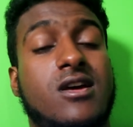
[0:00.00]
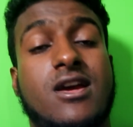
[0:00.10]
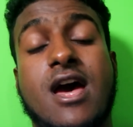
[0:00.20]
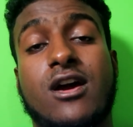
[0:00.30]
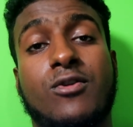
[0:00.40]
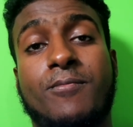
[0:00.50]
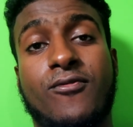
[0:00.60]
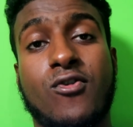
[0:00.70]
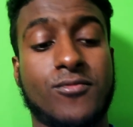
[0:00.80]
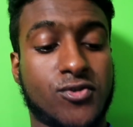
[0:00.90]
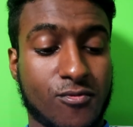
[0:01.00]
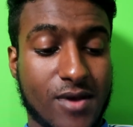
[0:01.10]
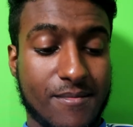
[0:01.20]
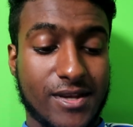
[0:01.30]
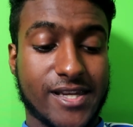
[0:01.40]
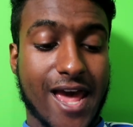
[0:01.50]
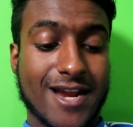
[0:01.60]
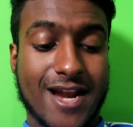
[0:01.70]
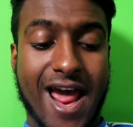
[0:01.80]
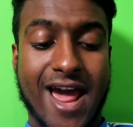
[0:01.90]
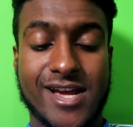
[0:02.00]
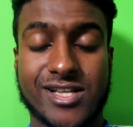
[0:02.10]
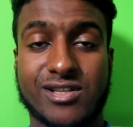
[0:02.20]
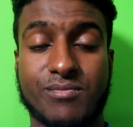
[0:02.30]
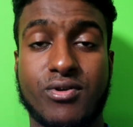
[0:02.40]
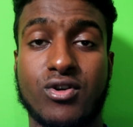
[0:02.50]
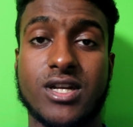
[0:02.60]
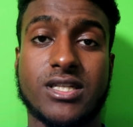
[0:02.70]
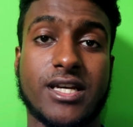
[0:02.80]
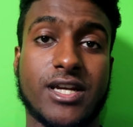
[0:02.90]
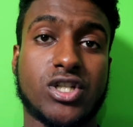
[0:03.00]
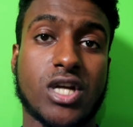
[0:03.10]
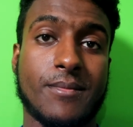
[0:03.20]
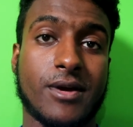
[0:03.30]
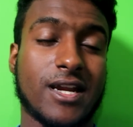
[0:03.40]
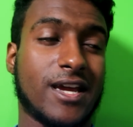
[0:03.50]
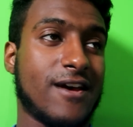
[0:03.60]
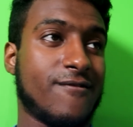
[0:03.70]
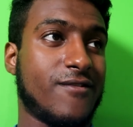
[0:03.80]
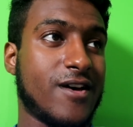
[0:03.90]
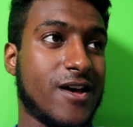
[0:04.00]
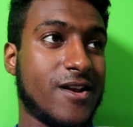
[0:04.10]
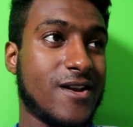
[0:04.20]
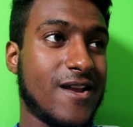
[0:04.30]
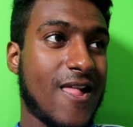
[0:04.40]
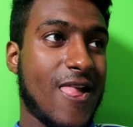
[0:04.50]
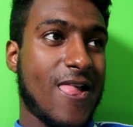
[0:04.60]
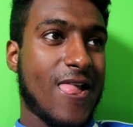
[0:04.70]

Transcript: Yeah, good performance from him. He's getting an 8. Pulisic, I'm going to give an